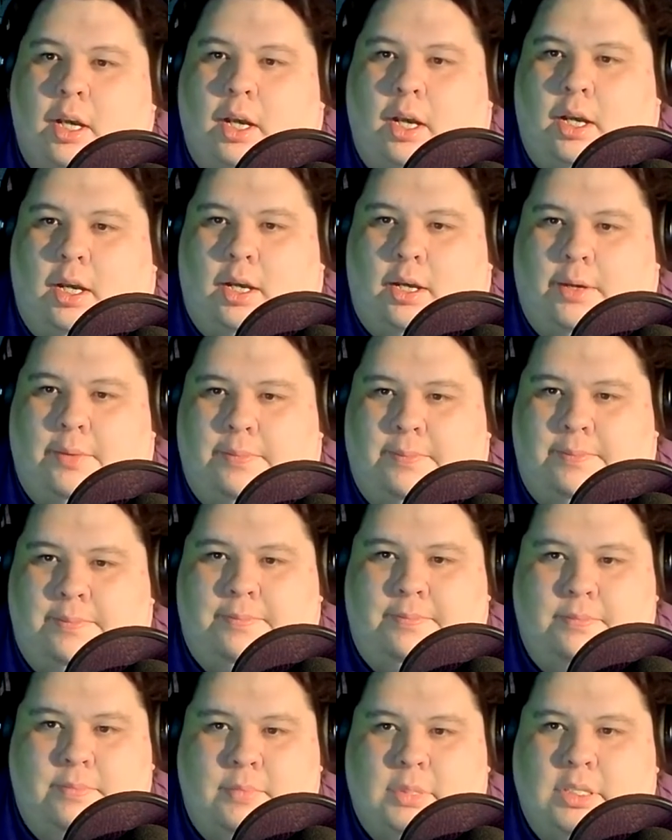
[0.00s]

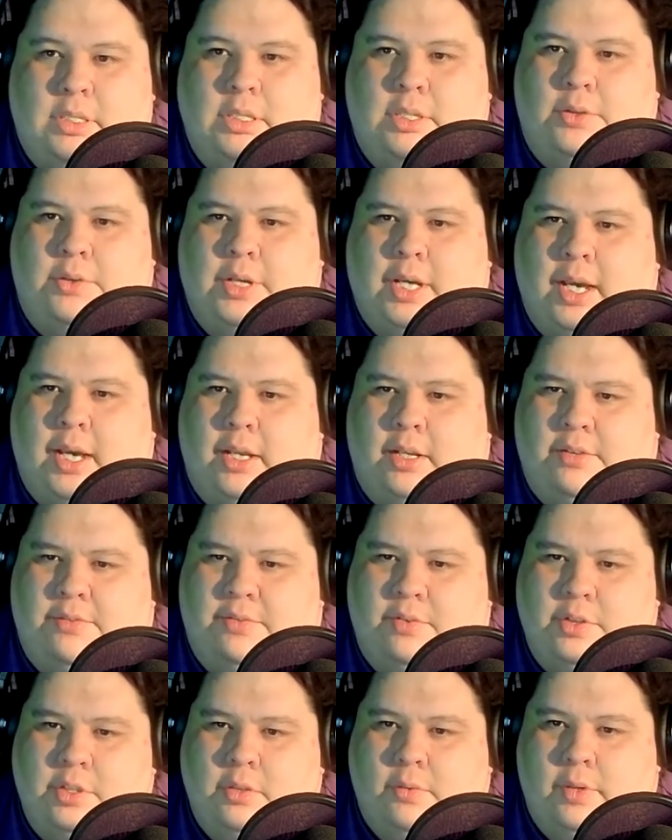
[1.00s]
Um, so yeah, the
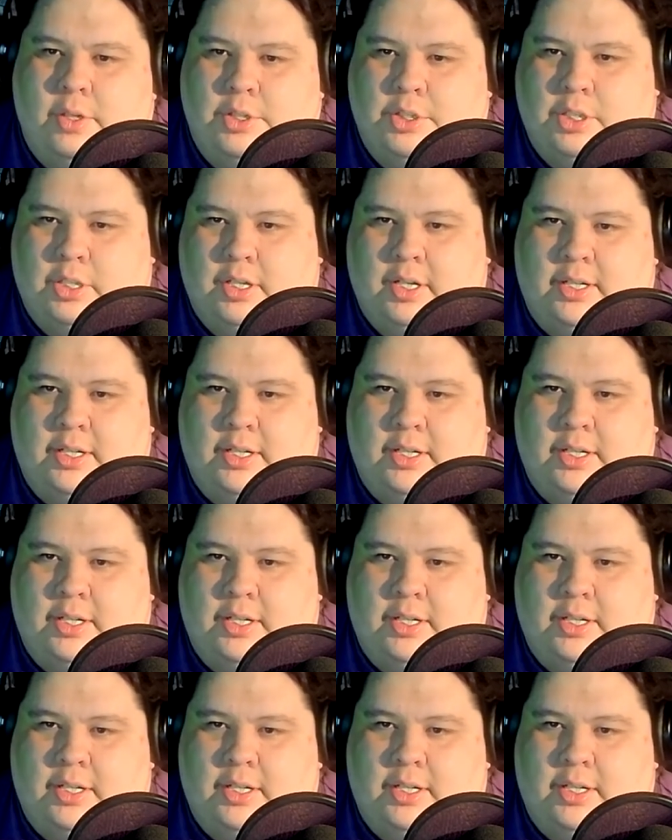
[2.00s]
first question